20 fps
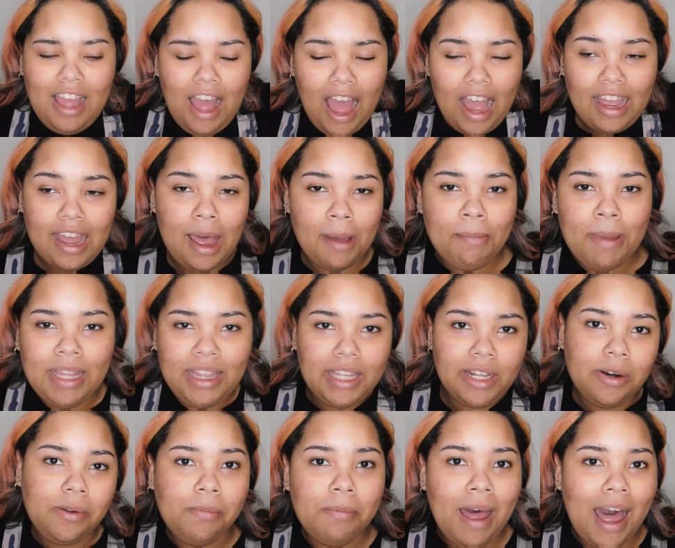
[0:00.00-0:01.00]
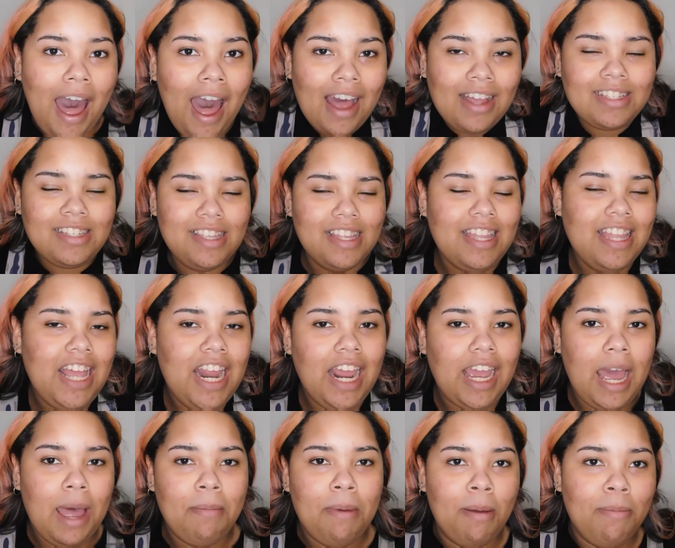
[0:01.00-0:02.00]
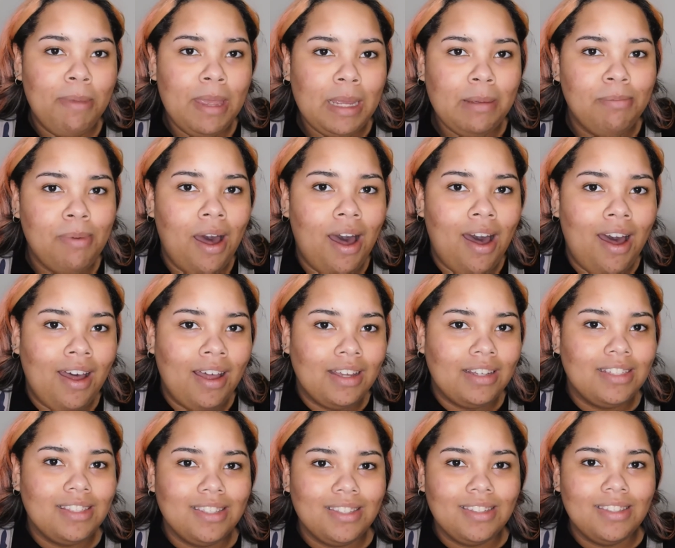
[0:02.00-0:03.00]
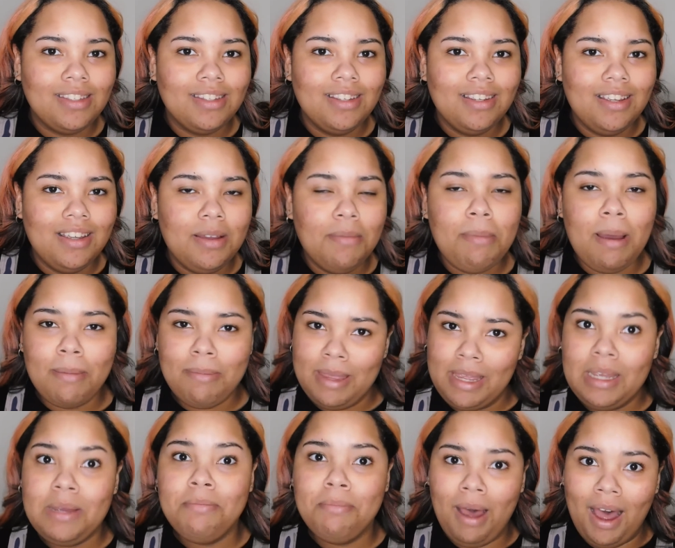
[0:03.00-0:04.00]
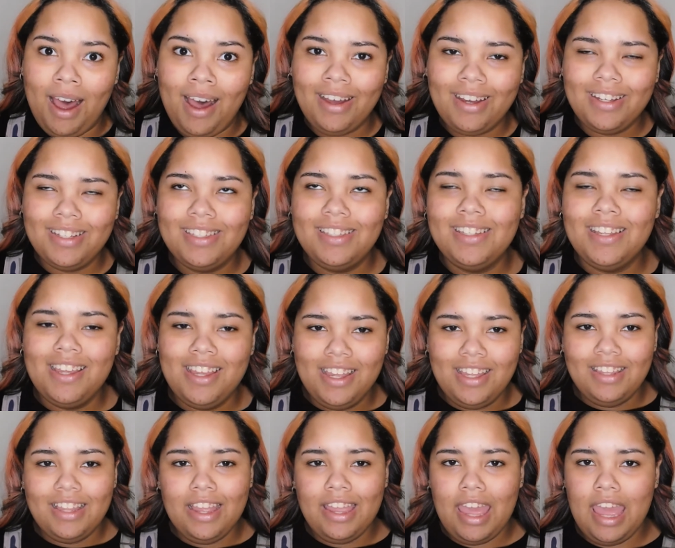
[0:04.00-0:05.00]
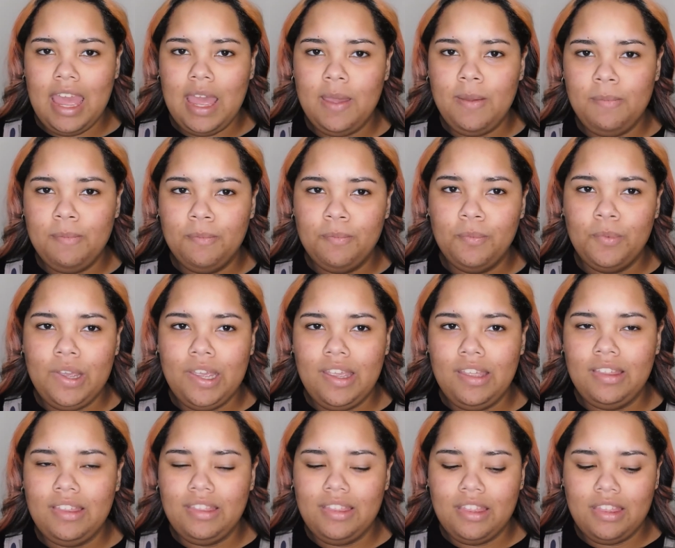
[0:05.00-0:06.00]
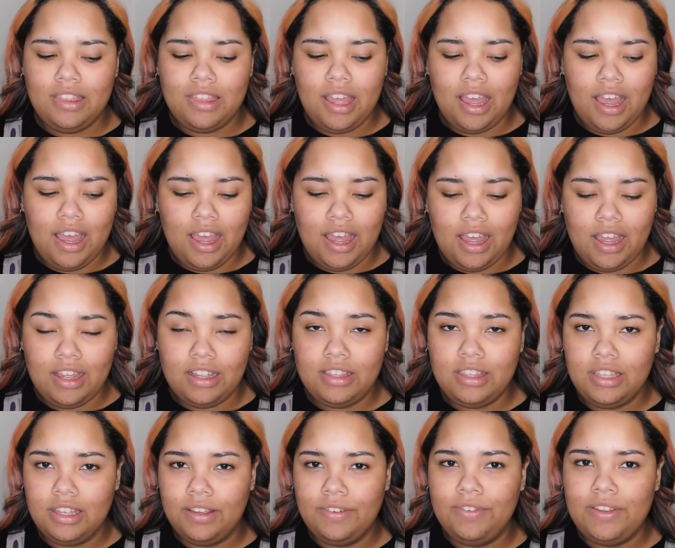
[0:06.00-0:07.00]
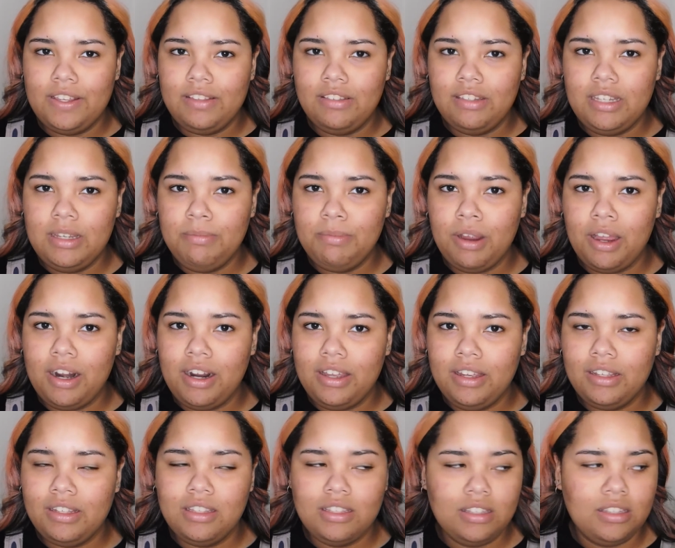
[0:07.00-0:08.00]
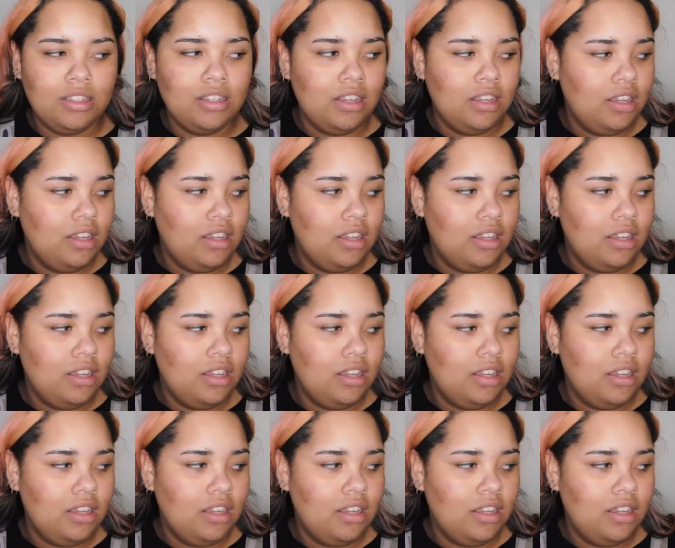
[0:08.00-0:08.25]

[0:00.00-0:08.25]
I got my little box, and then I got my big box that came with the Fenty products.